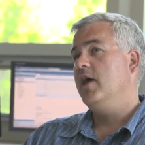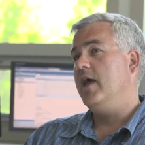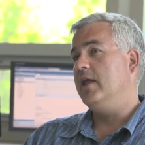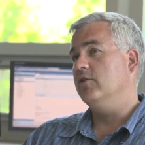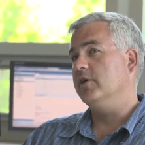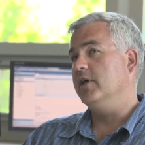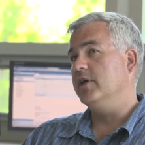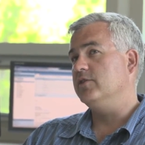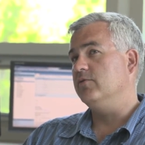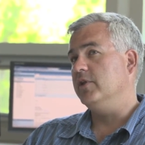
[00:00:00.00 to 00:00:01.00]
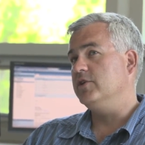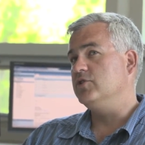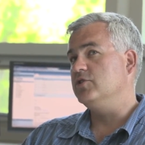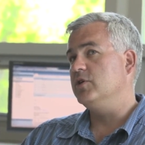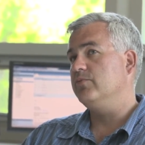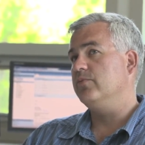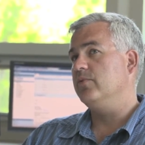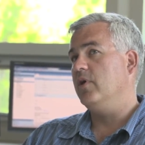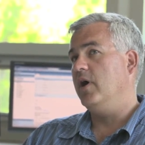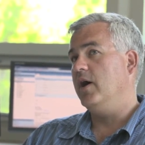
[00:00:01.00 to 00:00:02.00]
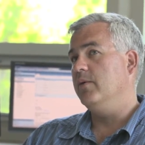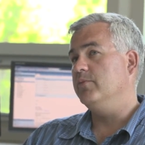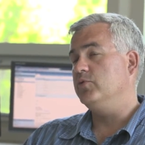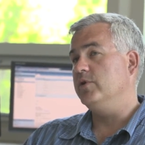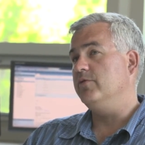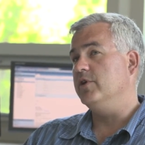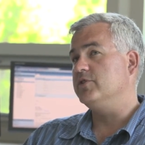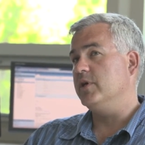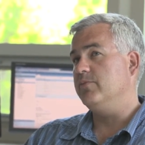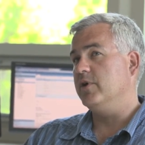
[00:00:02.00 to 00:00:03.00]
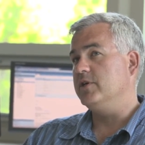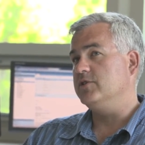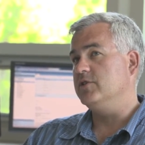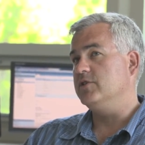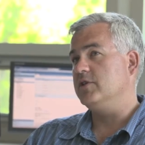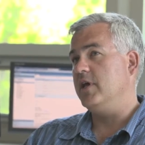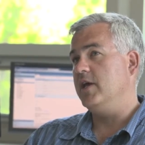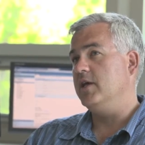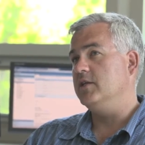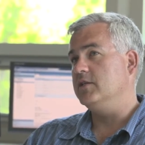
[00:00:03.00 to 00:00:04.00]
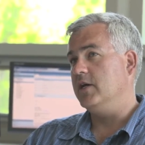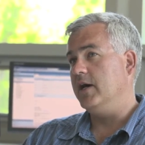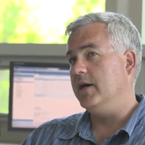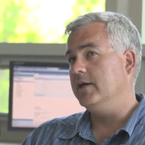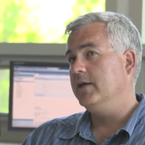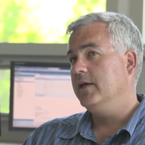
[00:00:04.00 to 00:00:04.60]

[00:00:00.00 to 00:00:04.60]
and looking at the relationship uh, between real estate prices and uh,